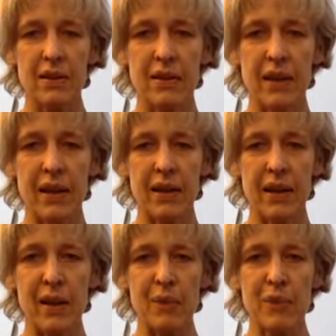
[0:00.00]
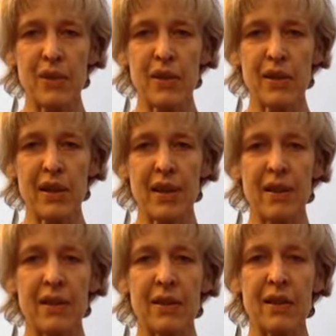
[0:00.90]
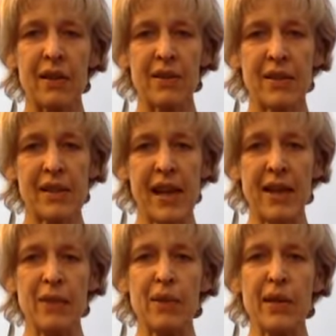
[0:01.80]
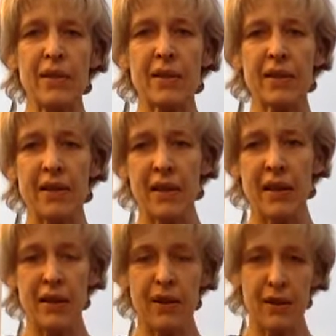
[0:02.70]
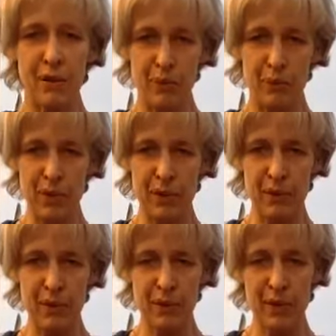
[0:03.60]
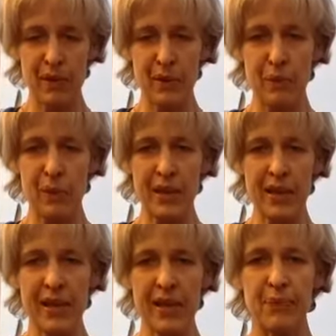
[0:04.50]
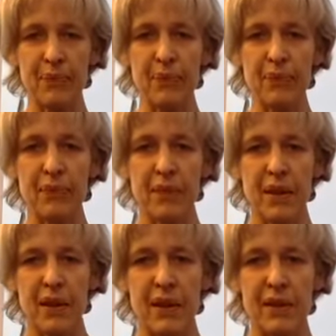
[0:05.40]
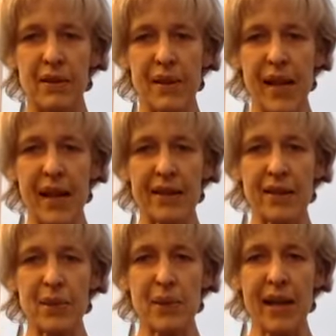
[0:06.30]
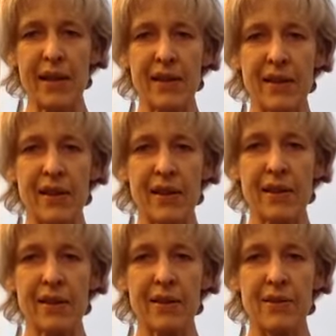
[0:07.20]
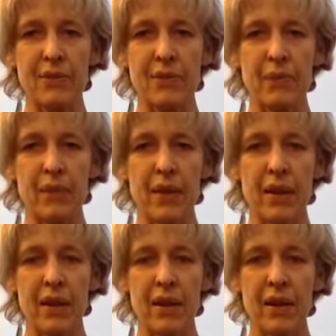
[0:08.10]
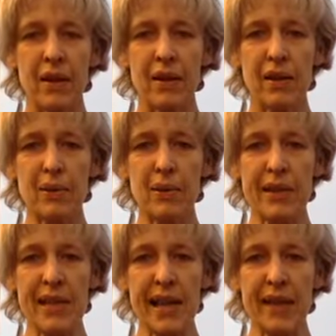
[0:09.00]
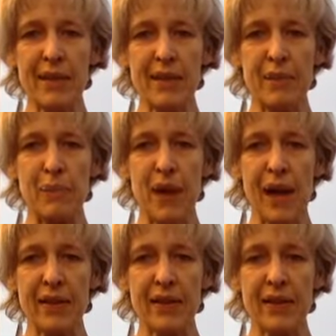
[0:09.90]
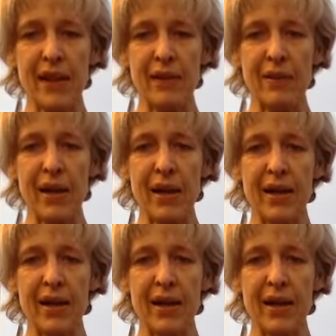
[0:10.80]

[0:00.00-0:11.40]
That helps you to kind of stay with your movement, with your body in a relaxed way, and then you can coordinate with the breath in that way.